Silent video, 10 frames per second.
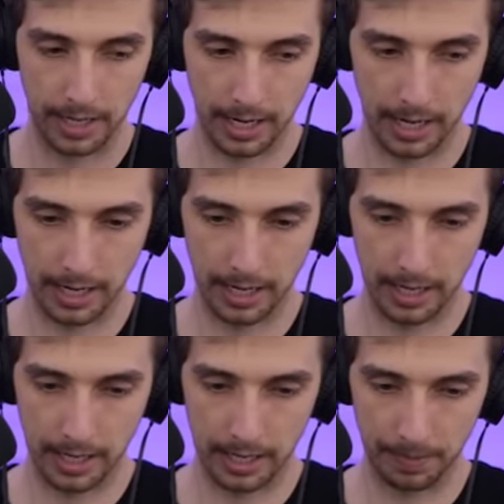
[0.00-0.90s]

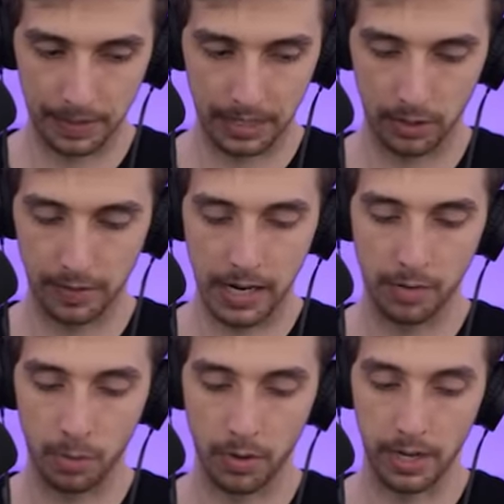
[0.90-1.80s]
um, can
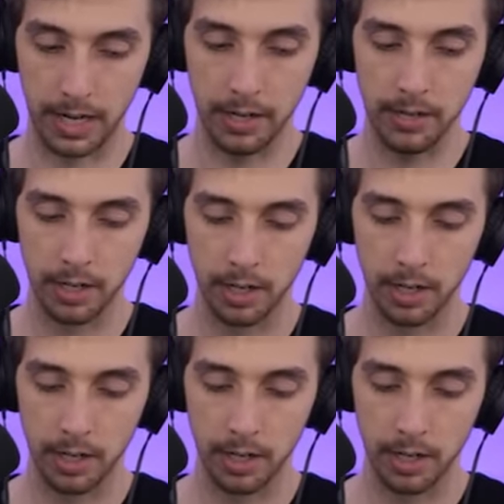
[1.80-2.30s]
survive one hit.